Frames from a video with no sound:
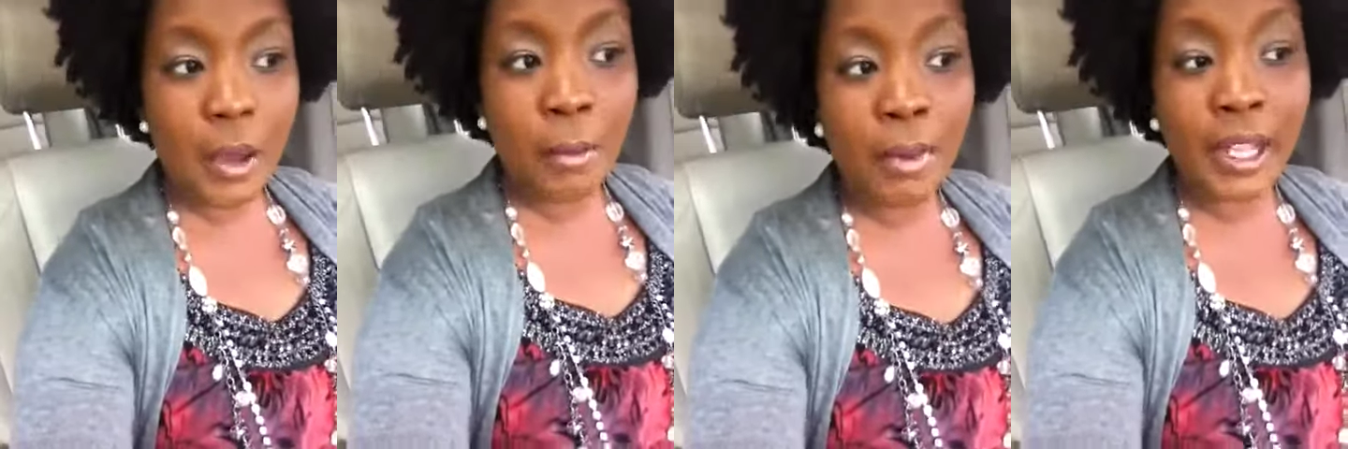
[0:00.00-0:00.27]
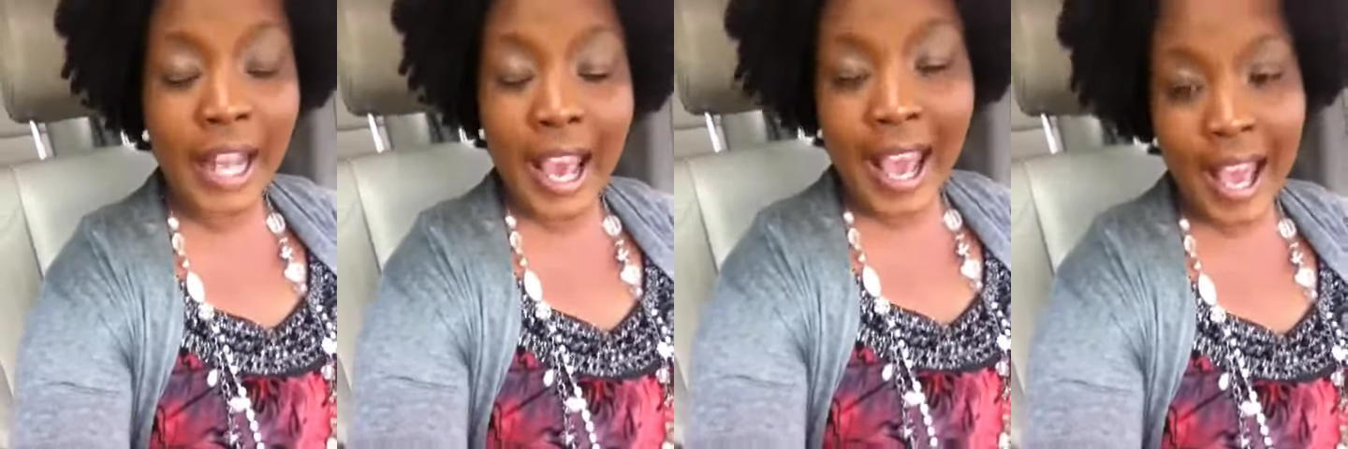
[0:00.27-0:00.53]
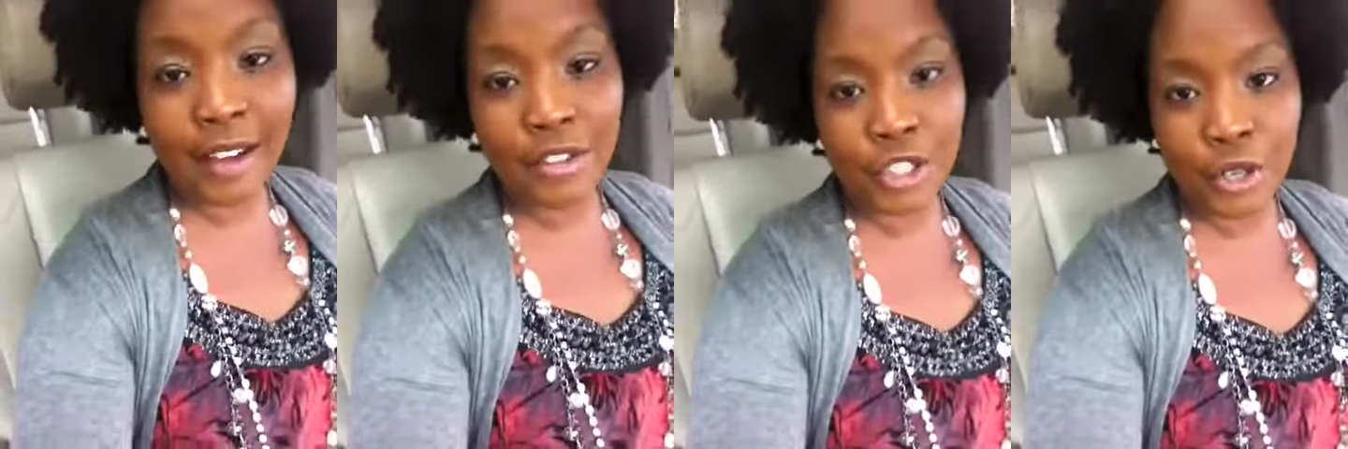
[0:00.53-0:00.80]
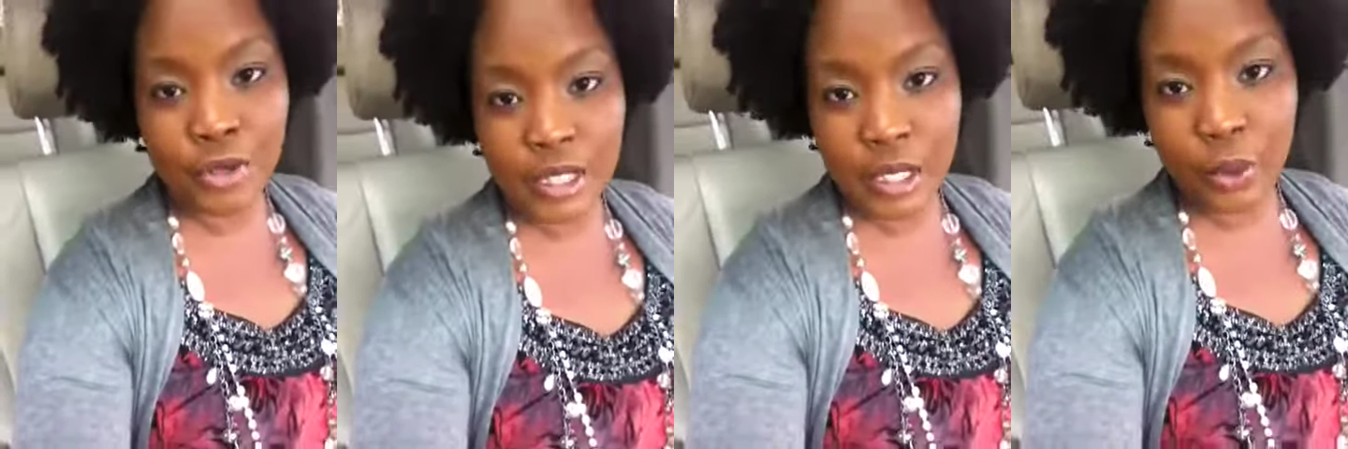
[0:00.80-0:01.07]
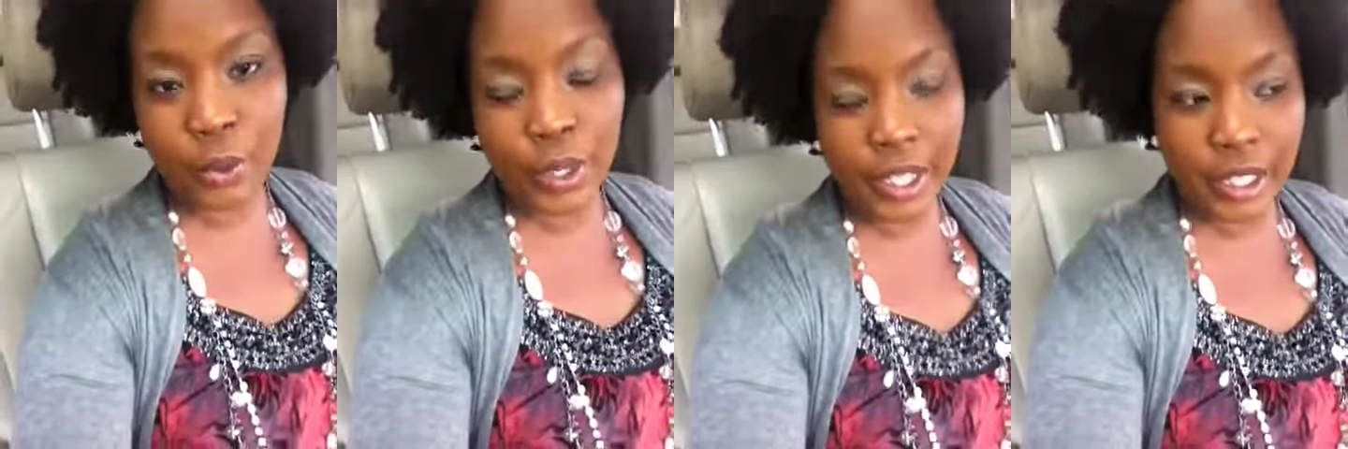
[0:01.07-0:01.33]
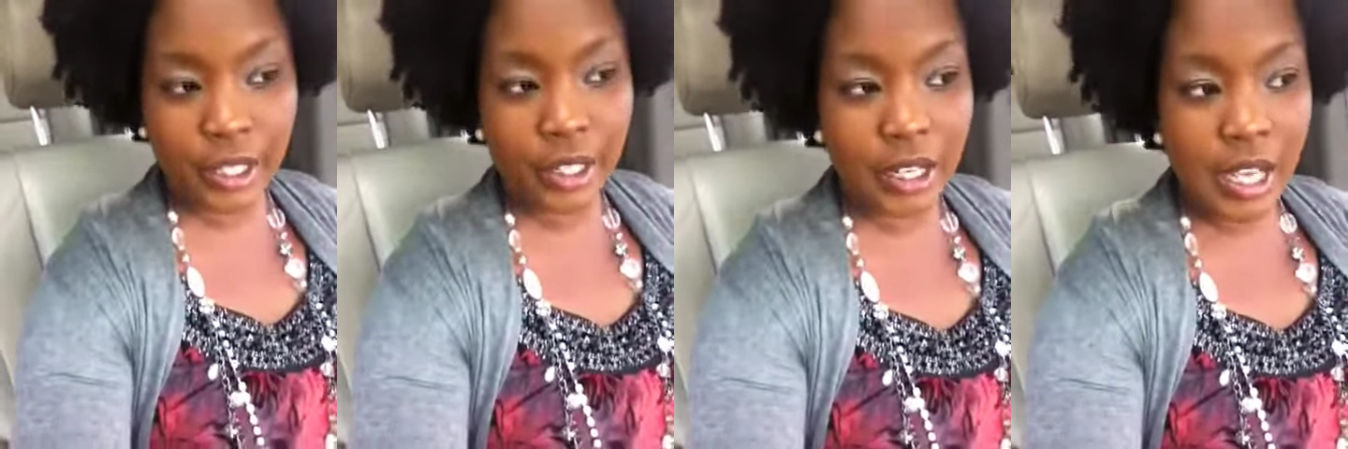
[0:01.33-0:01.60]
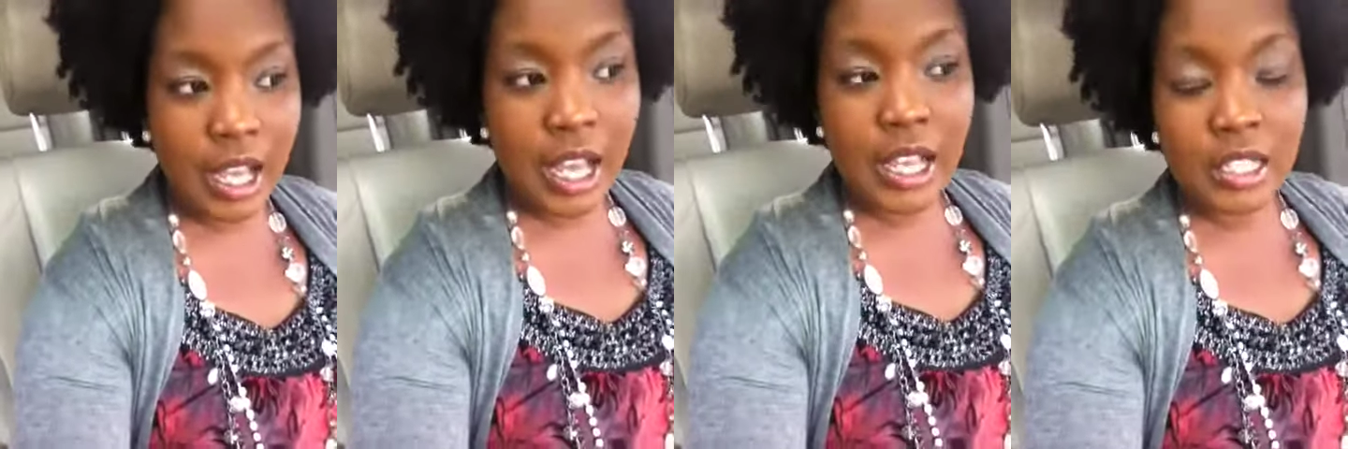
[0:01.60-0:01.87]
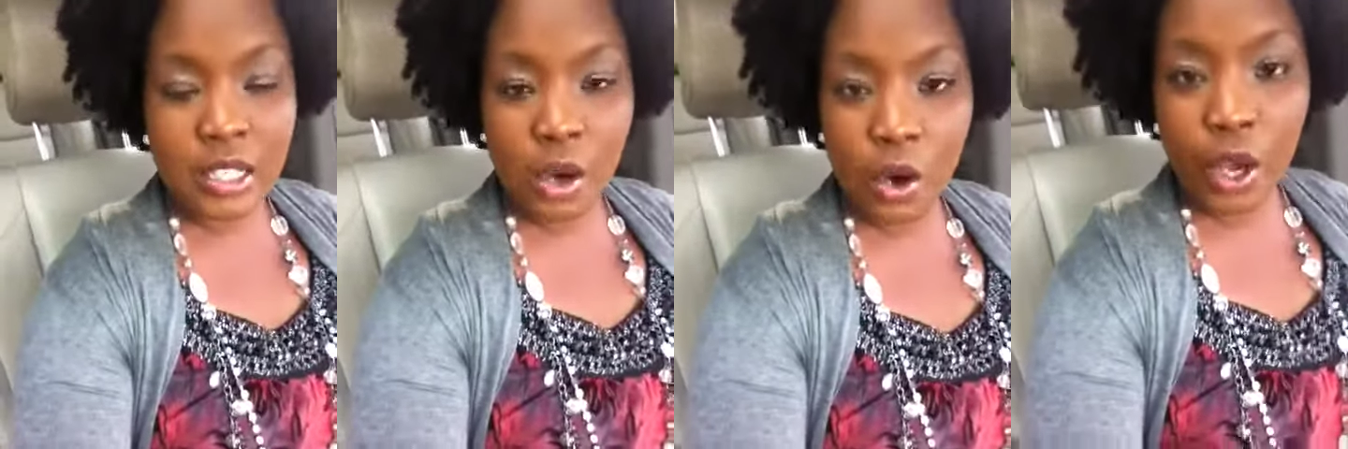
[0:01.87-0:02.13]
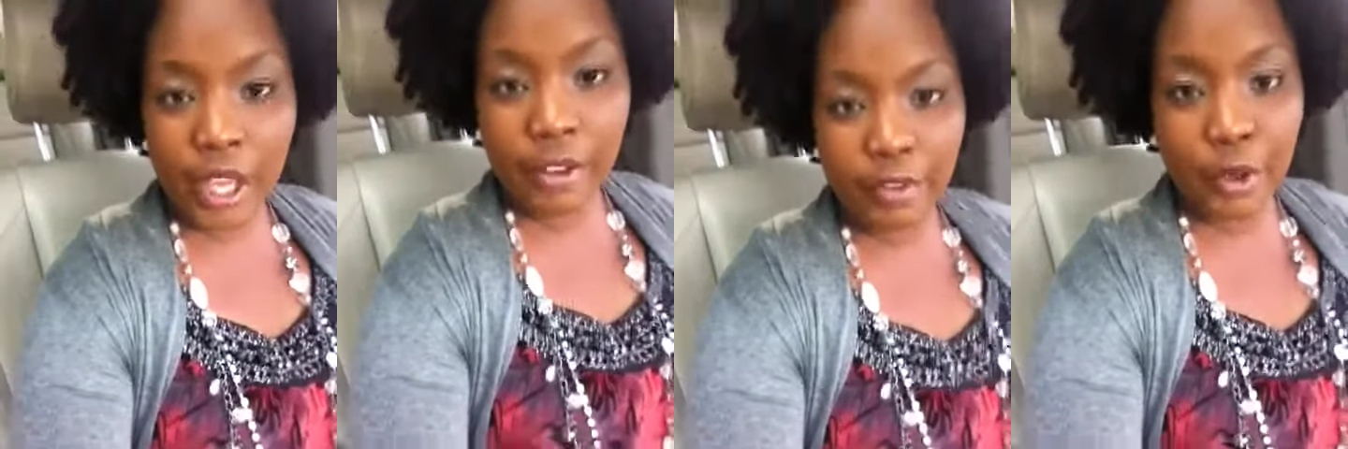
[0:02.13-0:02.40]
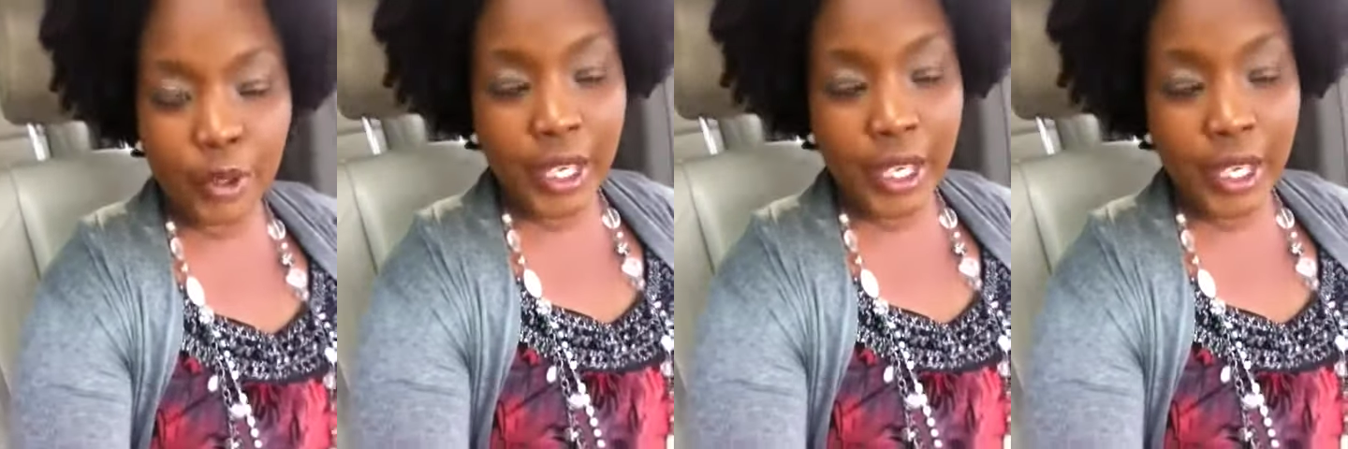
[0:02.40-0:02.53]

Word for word: but I have chosen a winner so if you